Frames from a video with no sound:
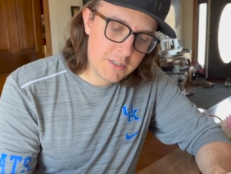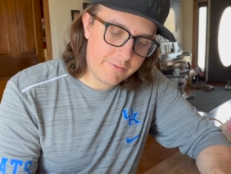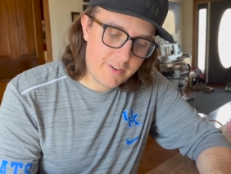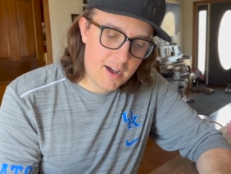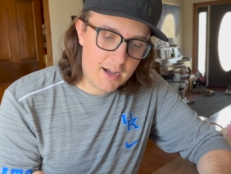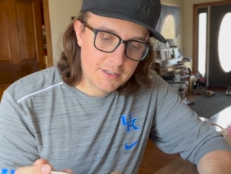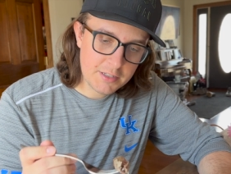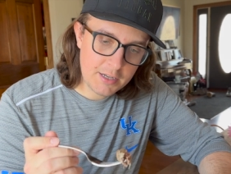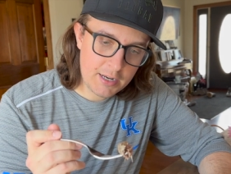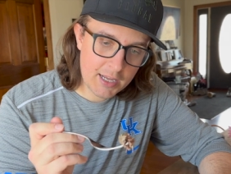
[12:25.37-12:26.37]
the fox,
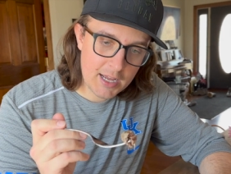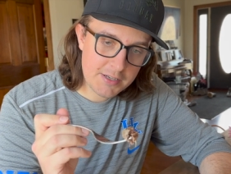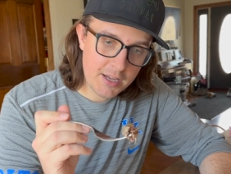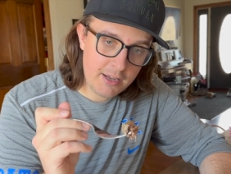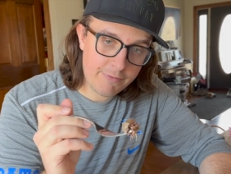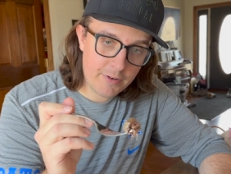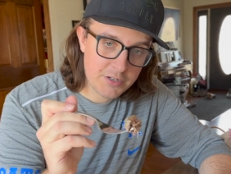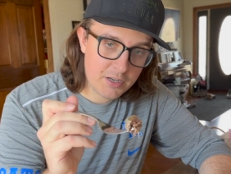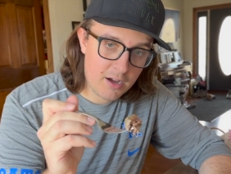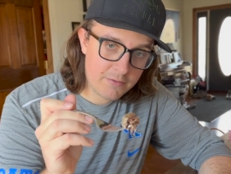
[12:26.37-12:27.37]
and I gotta tell you,
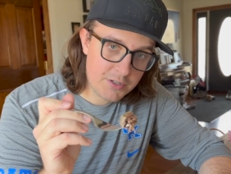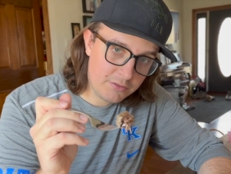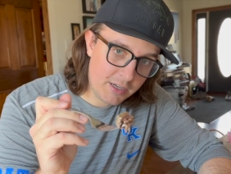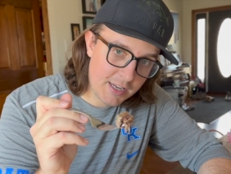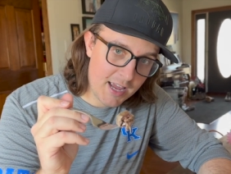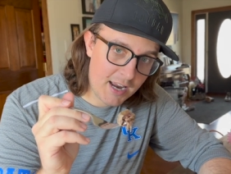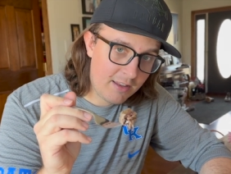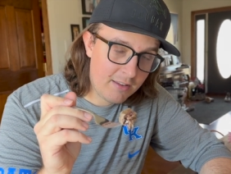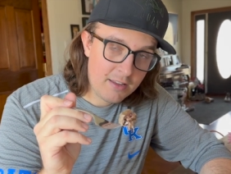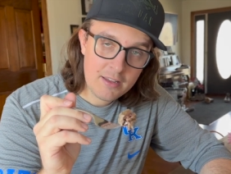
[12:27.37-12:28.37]
first off, just looking at
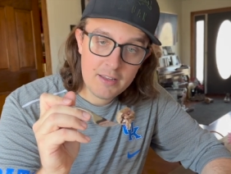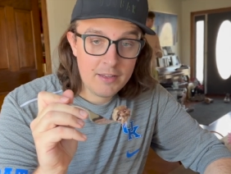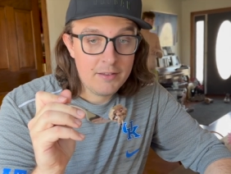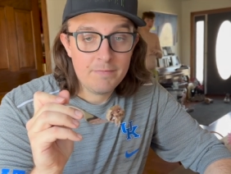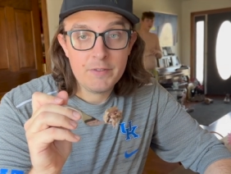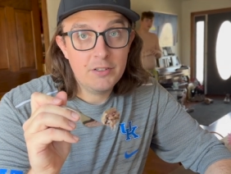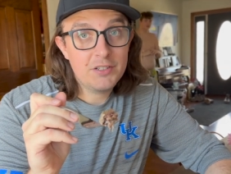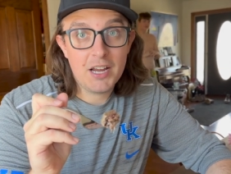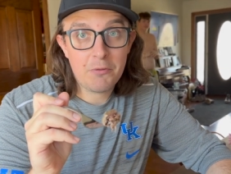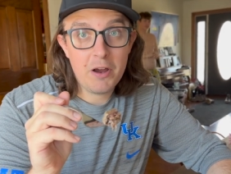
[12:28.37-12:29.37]
it, looks
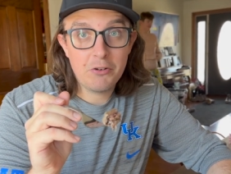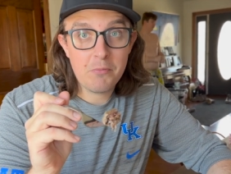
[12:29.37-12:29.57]
like regular